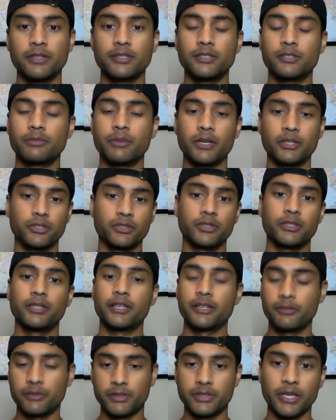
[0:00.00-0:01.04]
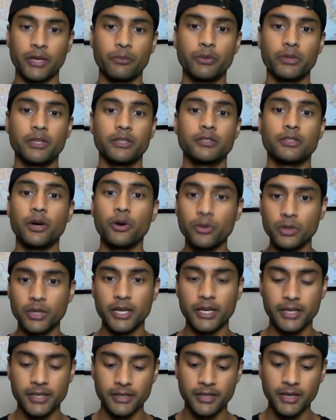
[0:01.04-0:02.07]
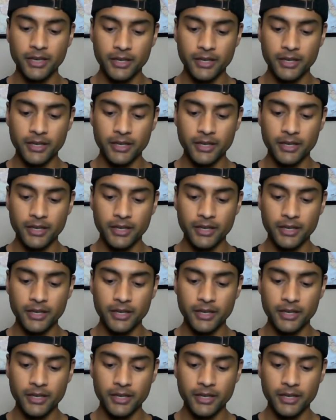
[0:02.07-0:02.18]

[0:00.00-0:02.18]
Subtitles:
especially like we said with this O-line.